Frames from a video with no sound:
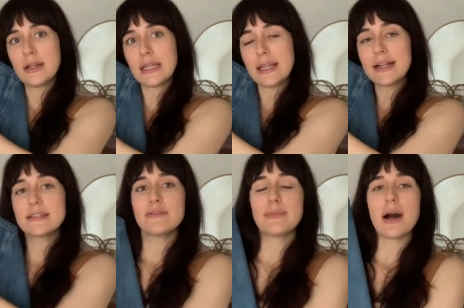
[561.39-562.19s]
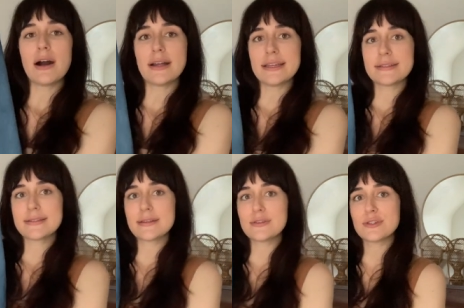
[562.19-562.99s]
lots of
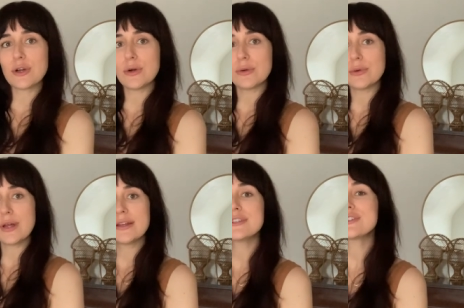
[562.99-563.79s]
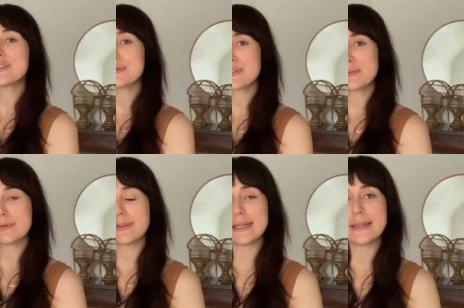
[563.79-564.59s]
pockets, so super, super
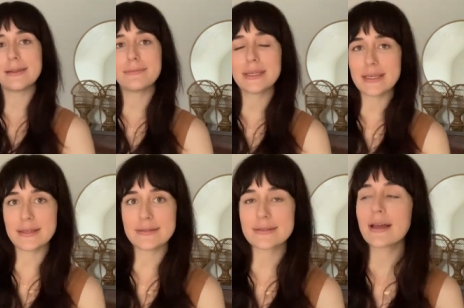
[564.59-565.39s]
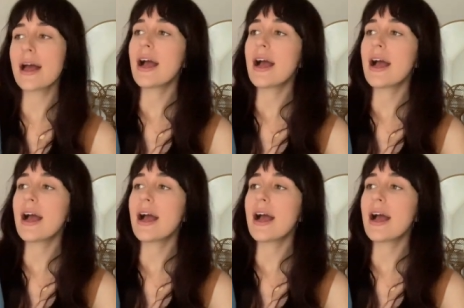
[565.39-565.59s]
fun piece.